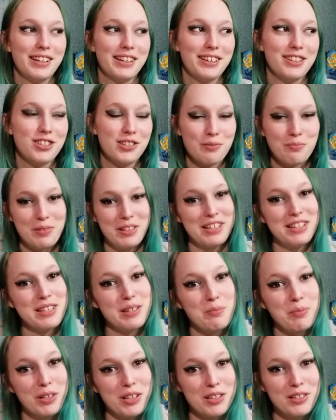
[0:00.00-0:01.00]
jump into
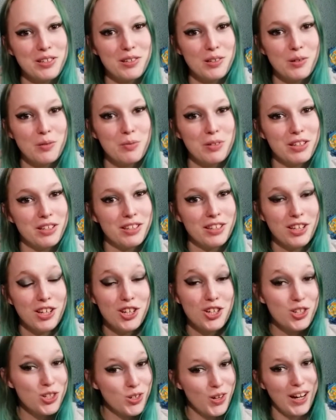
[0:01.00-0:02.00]
Booktube and
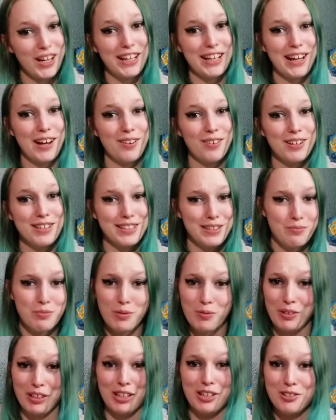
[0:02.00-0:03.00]
try it out because I've been
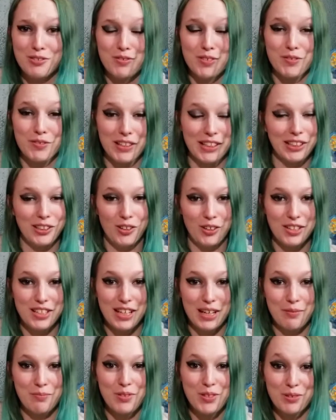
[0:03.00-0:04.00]
wanting to for a very long
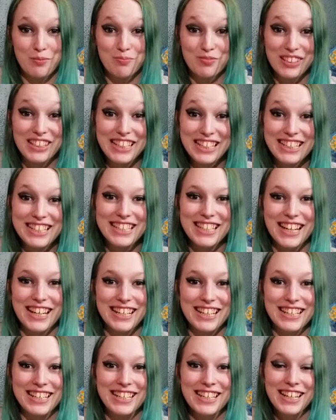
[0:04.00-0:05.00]
time, so I'm really
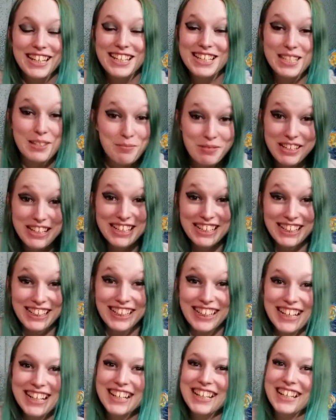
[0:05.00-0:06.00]
excited to be here.